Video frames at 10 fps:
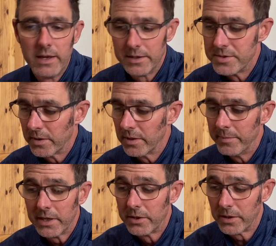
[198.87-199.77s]
And so let
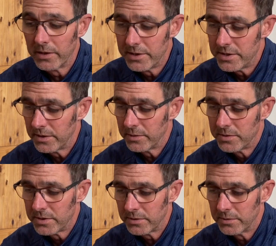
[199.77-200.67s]
me encourage you
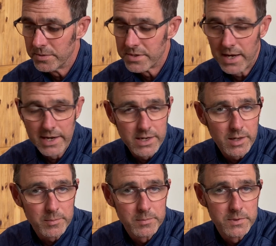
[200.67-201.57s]
to sign
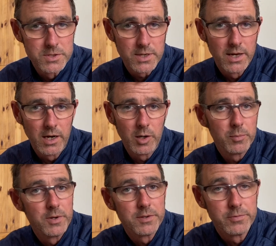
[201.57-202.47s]
up to help
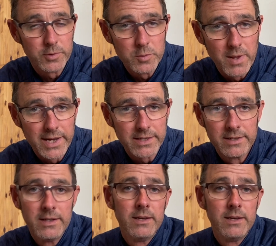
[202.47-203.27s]
with the food bank